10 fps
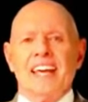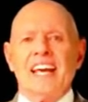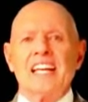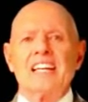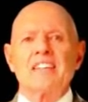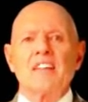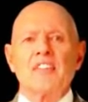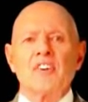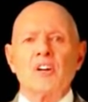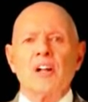Getting to the
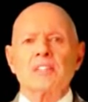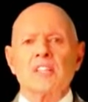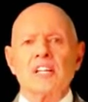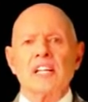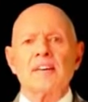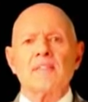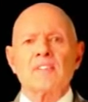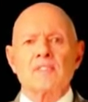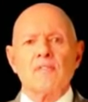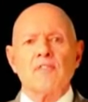third alternative
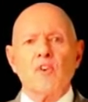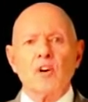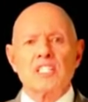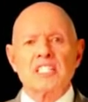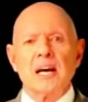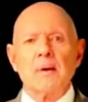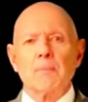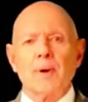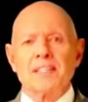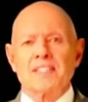is a
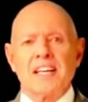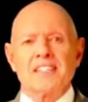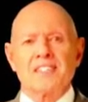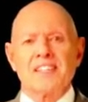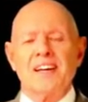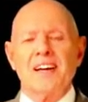4-step process,